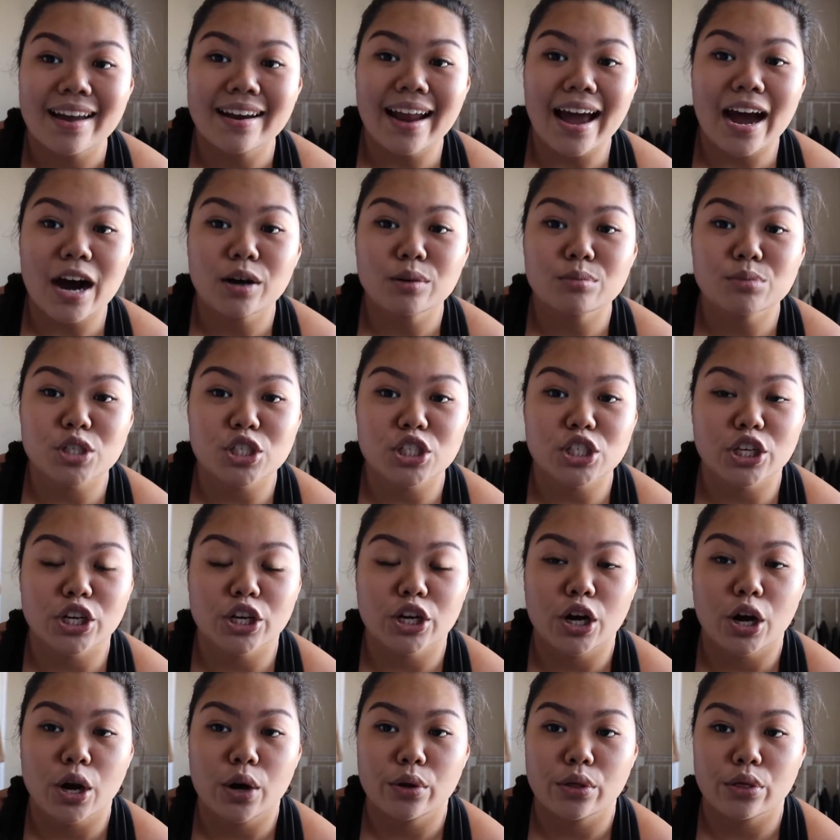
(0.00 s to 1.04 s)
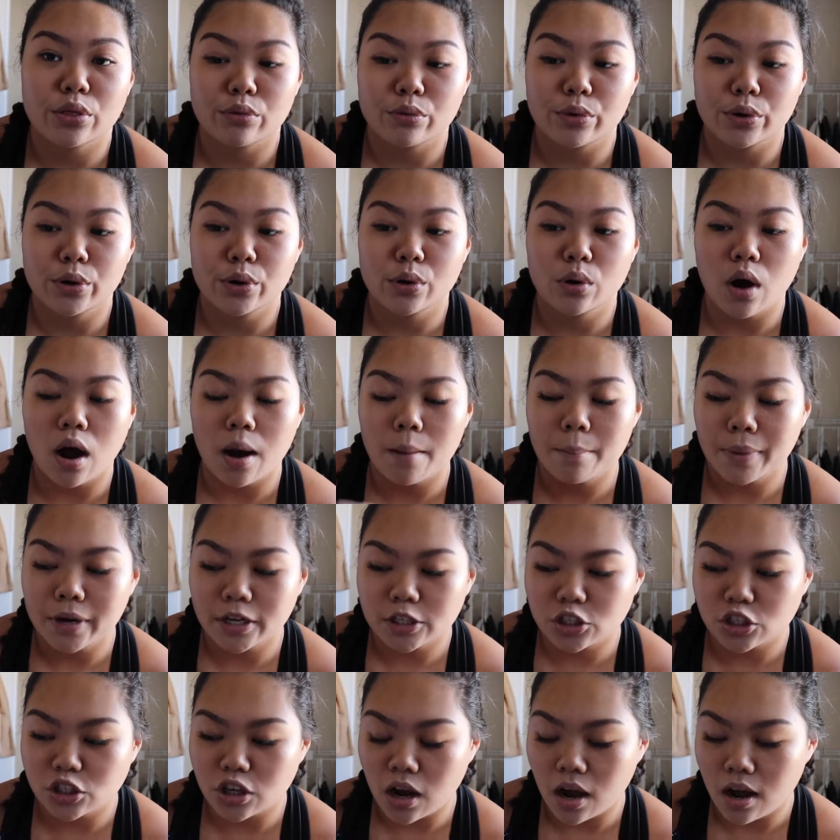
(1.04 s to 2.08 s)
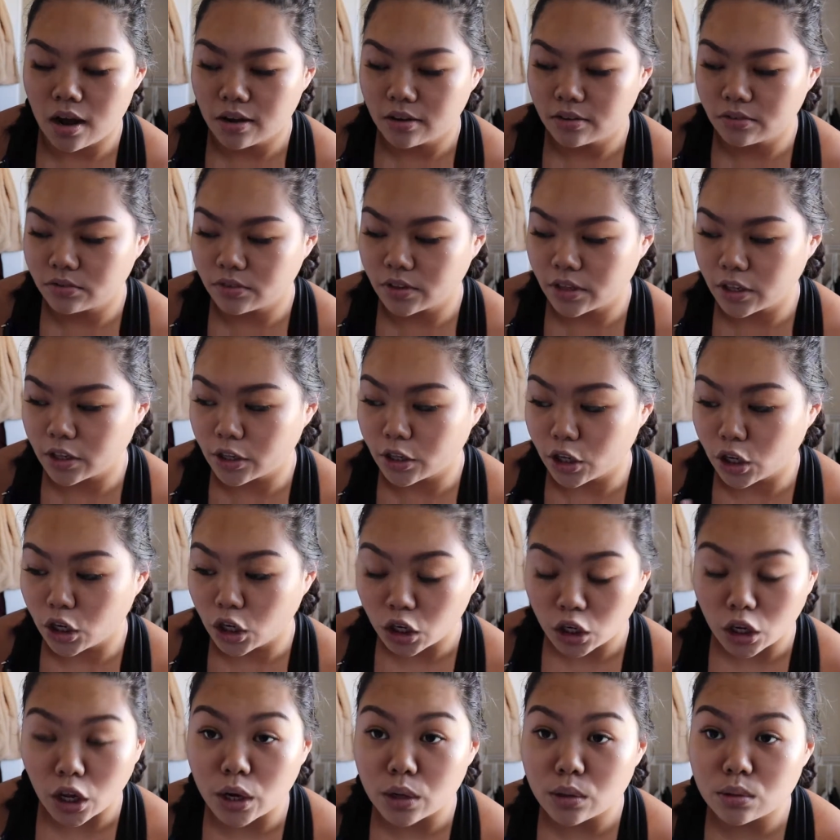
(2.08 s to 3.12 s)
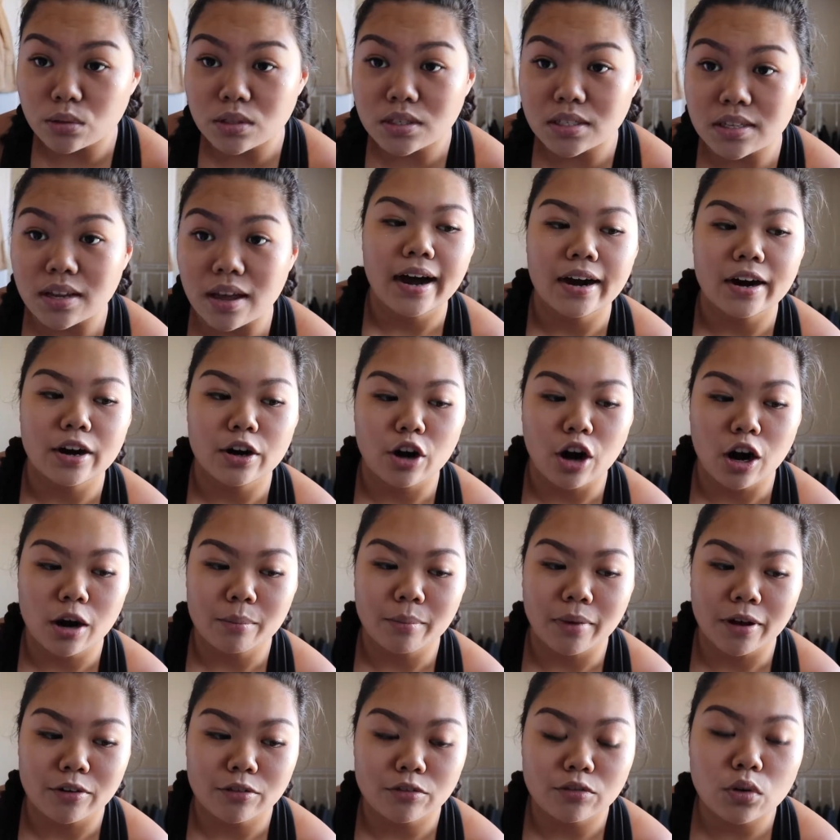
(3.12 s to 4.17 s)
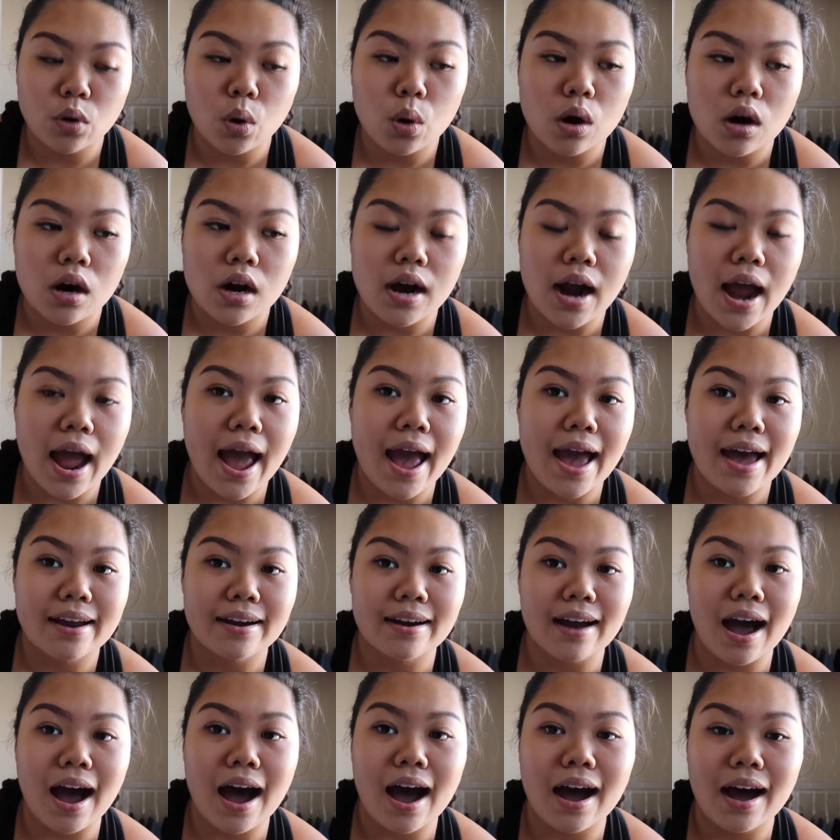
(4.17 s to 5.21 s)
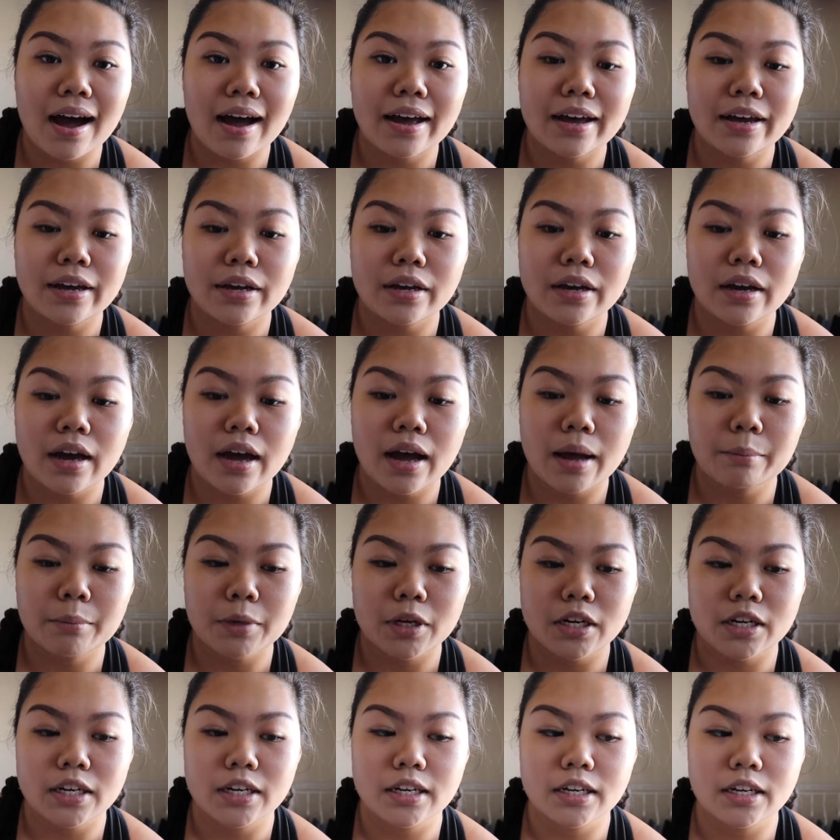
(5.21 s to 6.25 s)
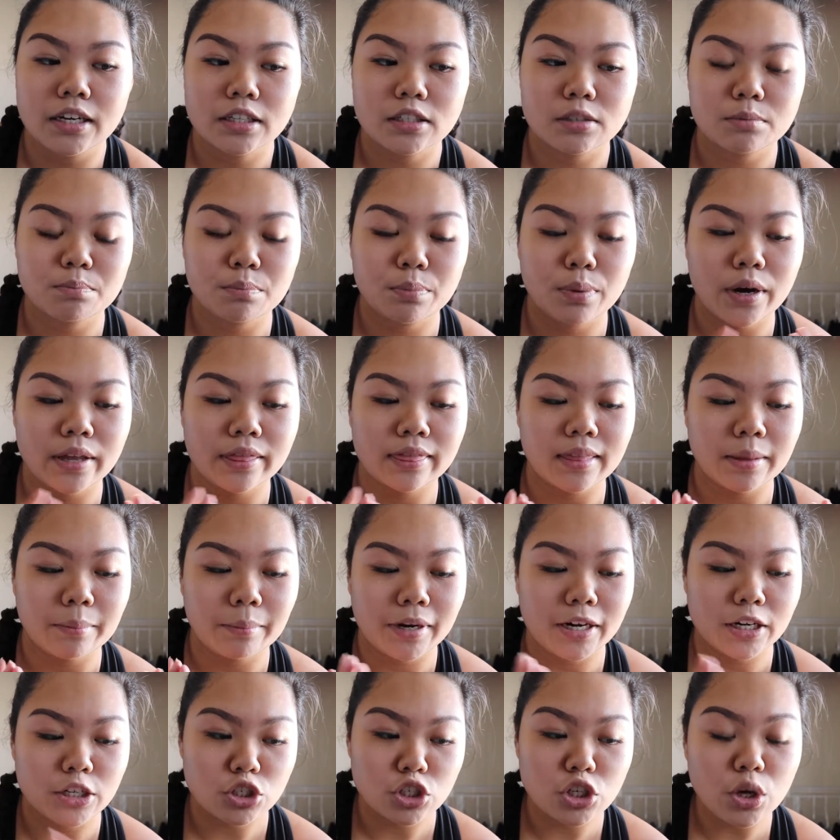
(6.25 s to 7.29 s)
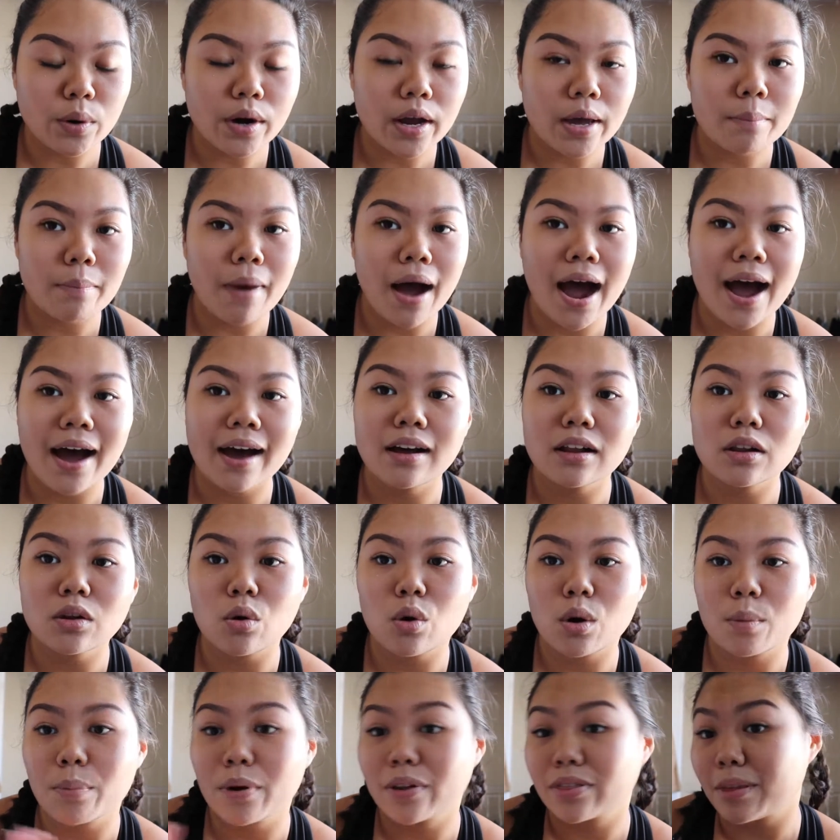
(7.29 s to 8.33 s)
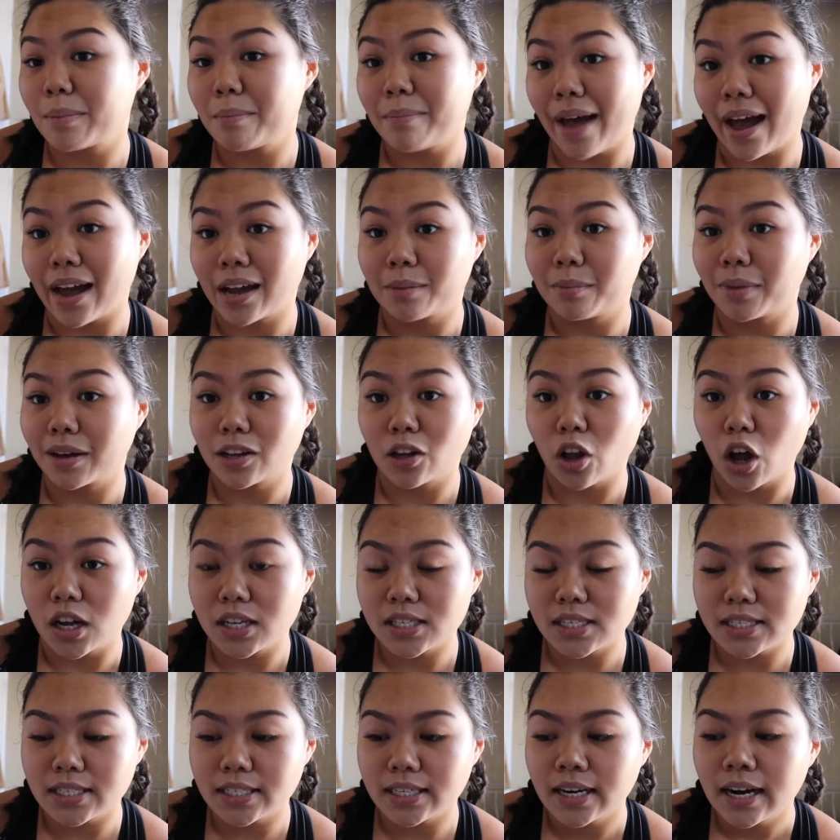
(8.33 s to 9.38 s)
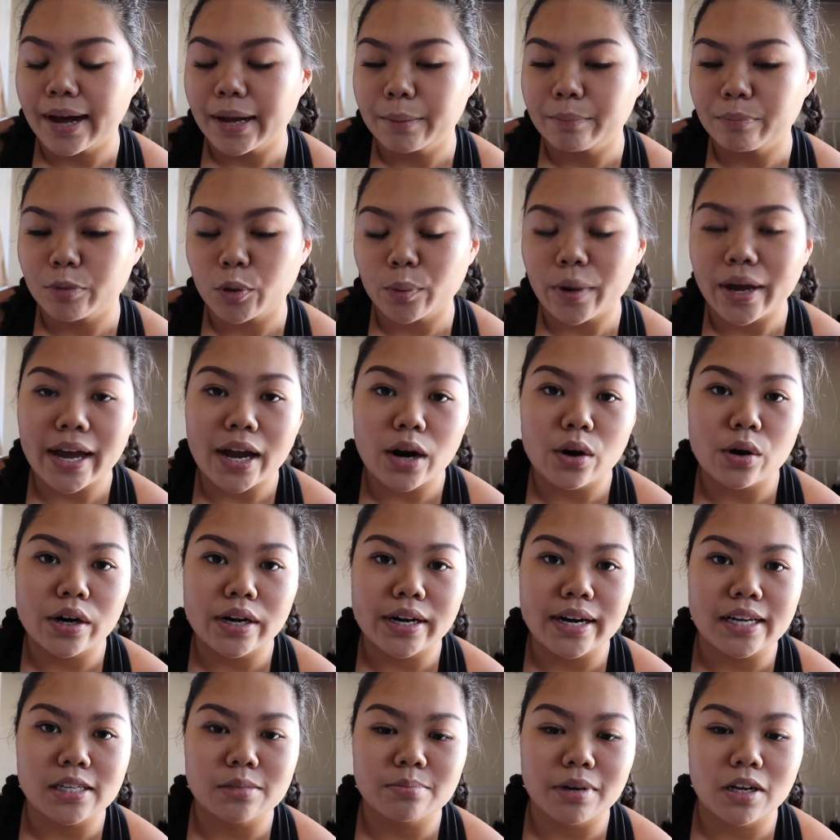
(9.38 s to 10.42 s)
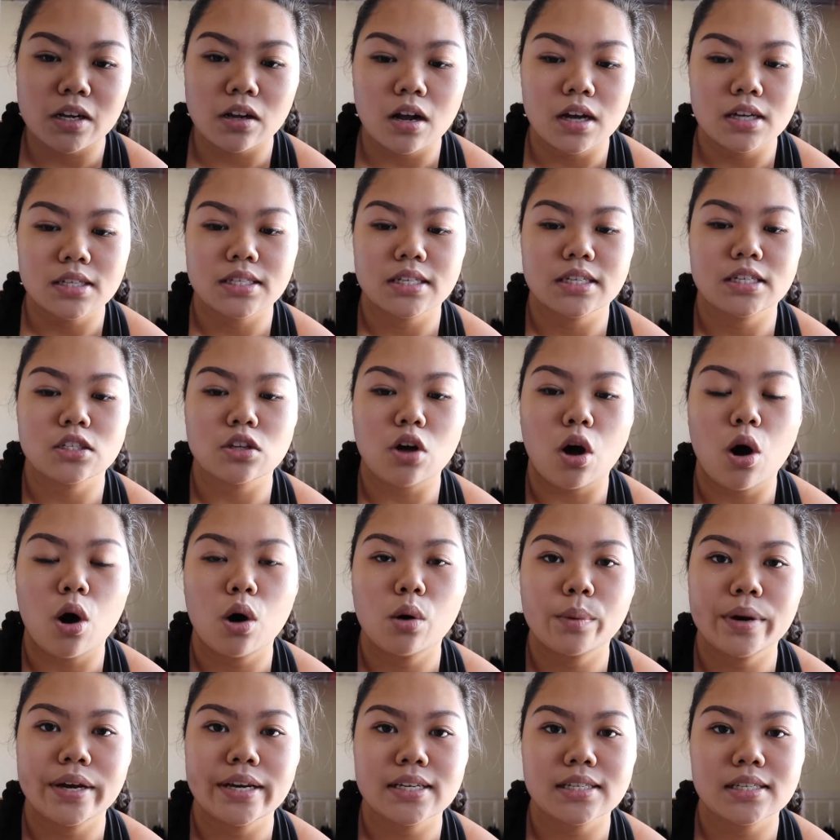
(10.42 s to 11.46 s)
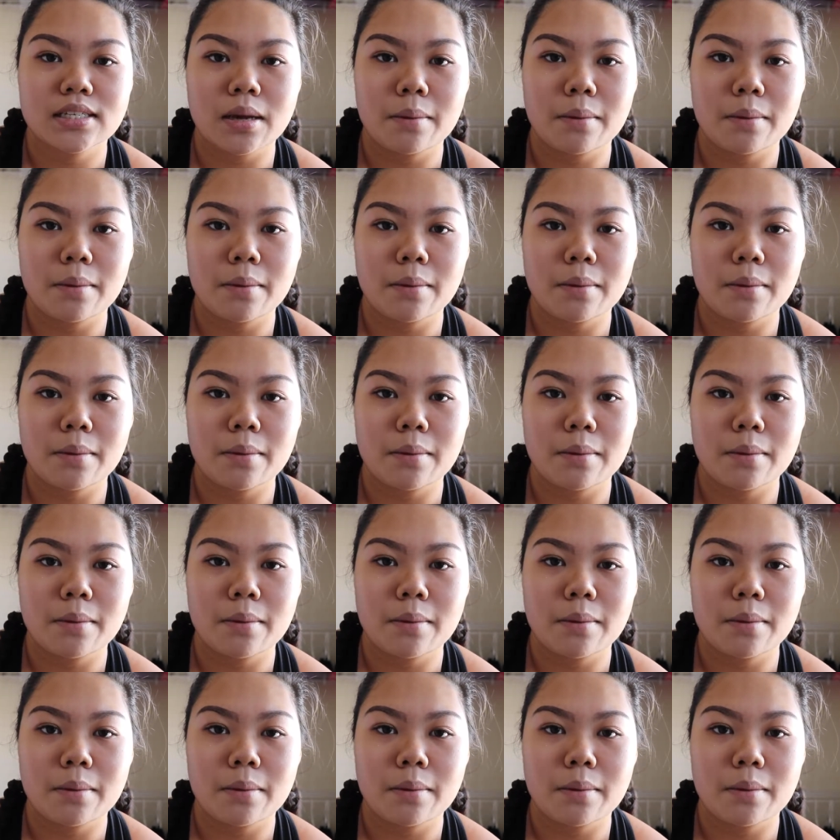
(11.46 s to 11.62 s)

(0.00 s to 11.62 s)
I'm just gonna go through a bunch of the clothes that are on my floor, and I am gonna put them in a donate pile or put them back in my closet. The way I organize my closet is always